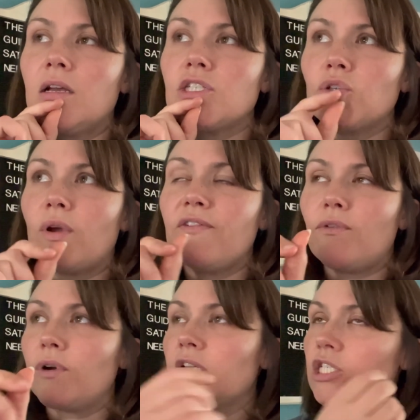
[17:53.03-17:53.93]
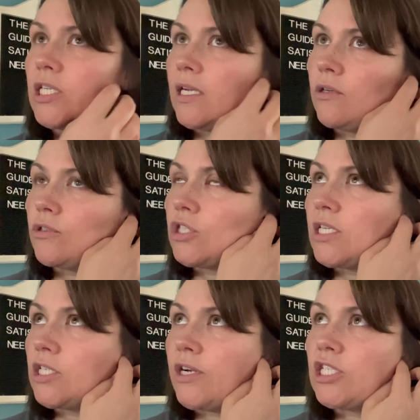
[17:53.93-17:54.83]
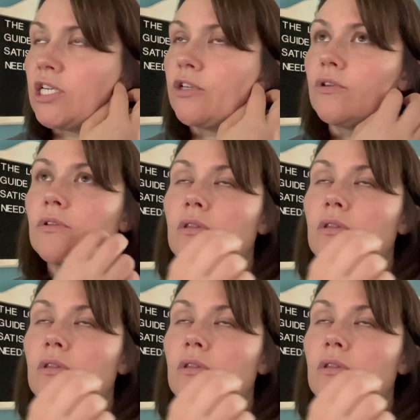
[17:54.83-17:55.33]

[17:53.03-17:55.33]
Joy Forney's channel, she has a great channel.